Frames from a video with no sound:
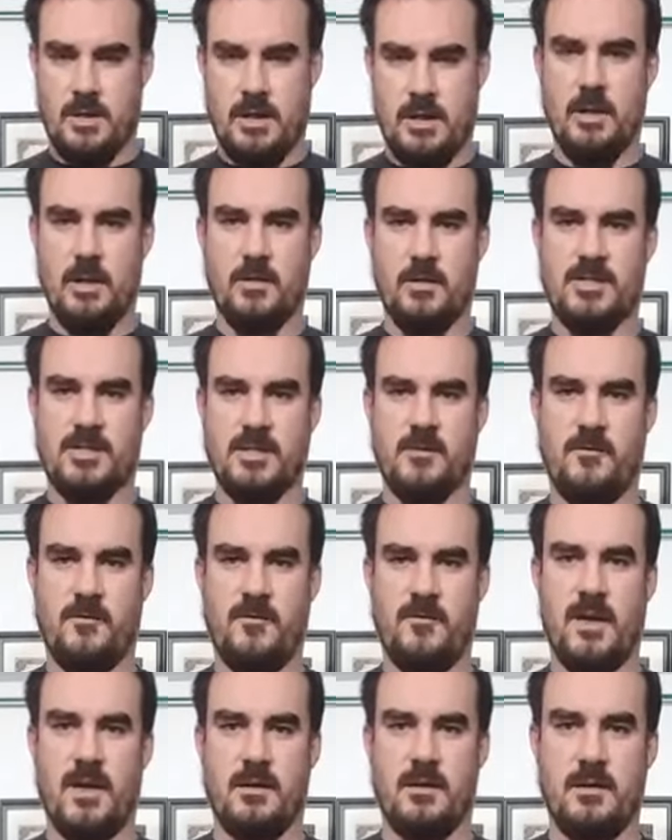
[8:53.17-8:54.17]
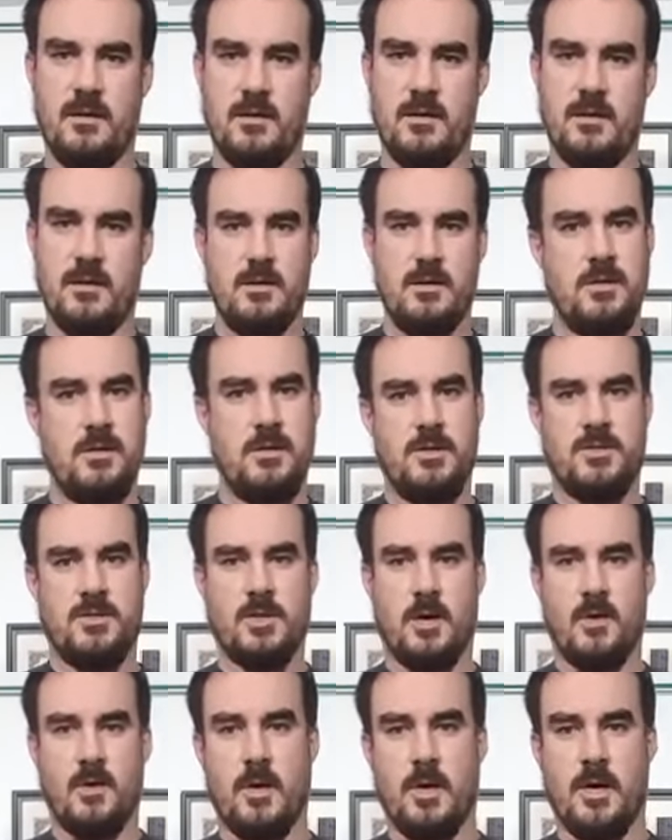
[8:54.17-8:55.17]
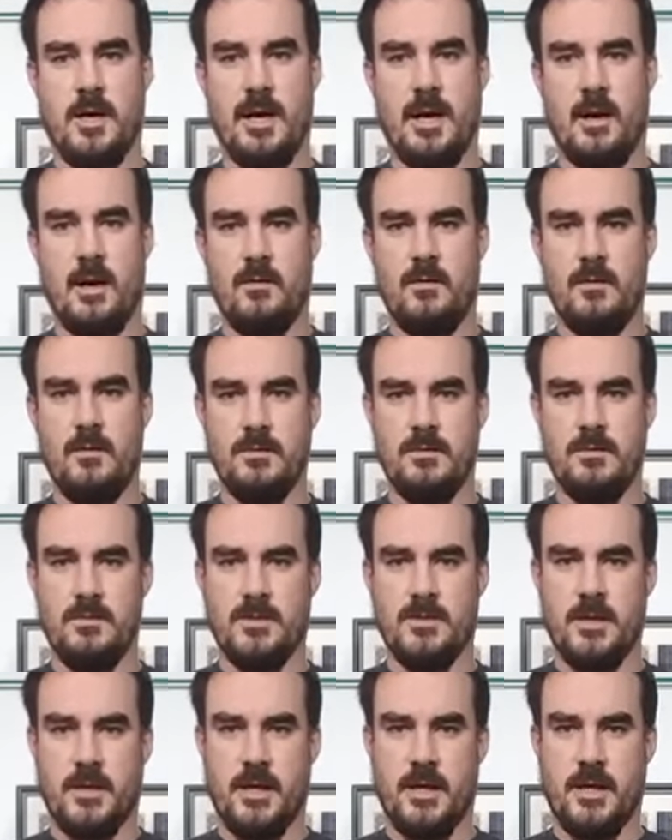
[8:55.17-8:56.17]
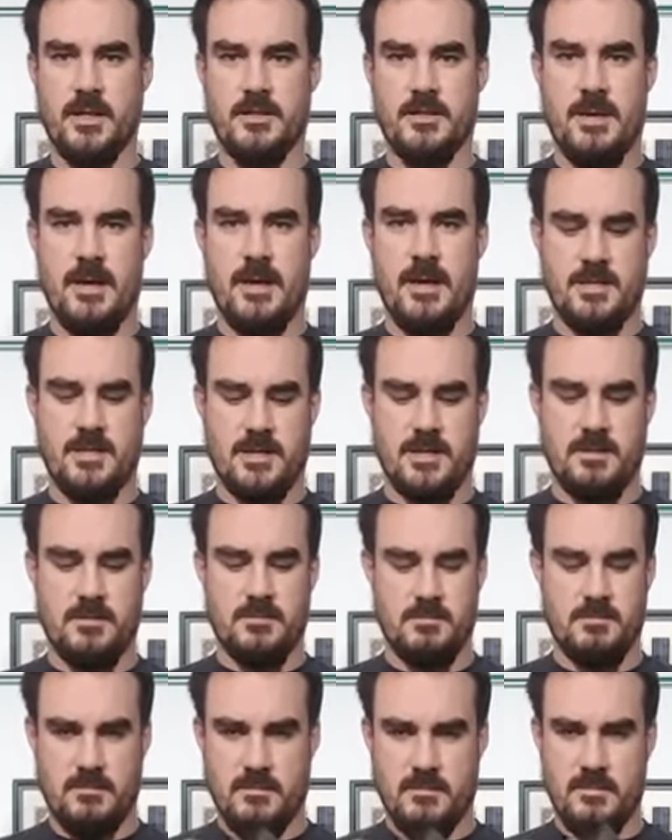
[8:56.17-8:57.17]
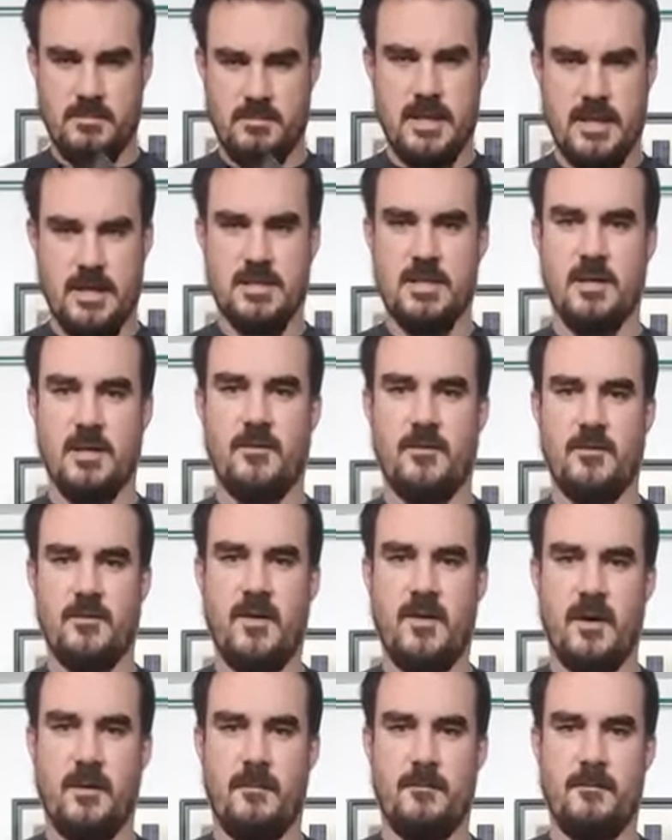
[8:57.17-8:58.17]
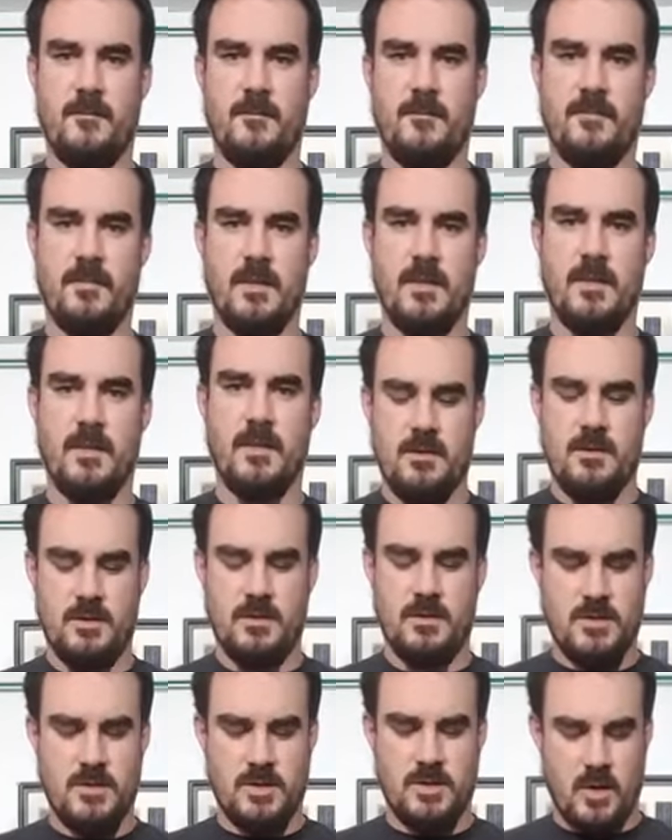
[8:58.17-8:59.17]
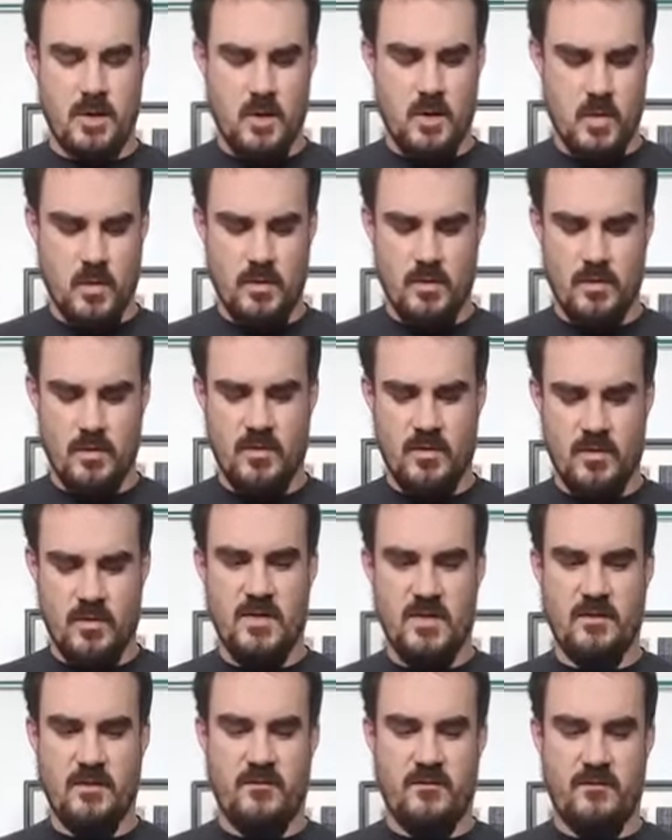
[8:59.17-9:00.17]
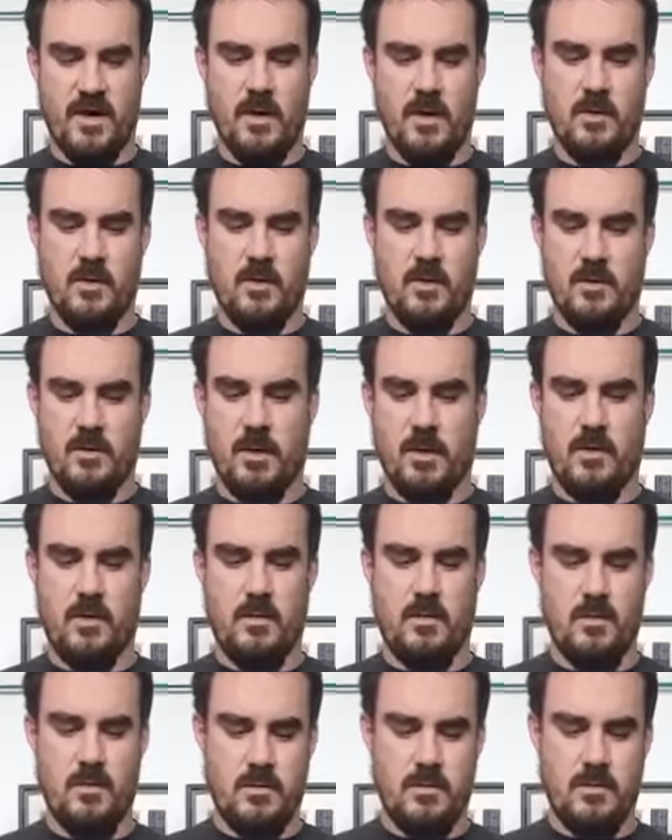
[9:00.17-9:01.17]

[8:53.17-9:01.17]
it'll still fit. You start working out, start kicking some ass, it's going to fit. So the Velcro